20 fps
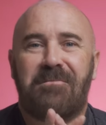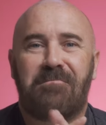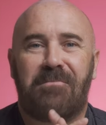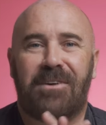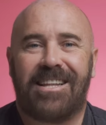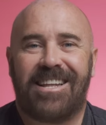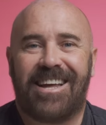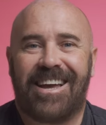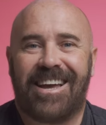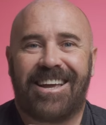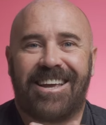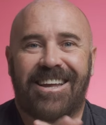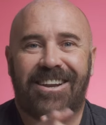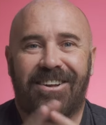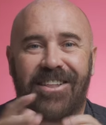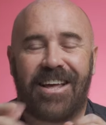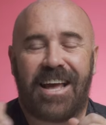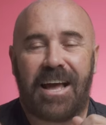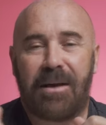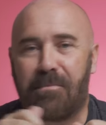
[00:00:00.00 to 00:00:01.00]
But like, you
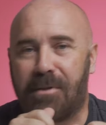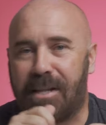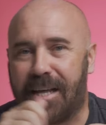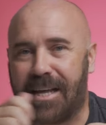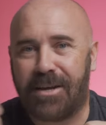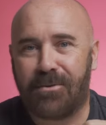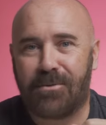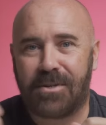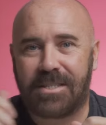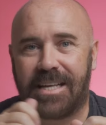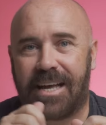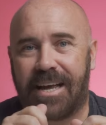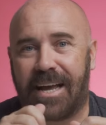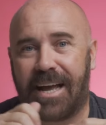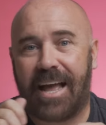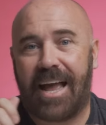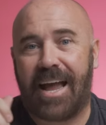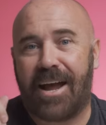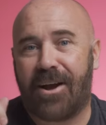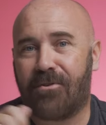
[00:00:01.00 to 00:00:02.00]
know, the epilady was like
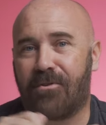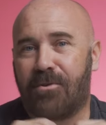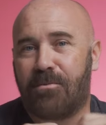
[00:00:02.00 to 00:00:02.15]
a hair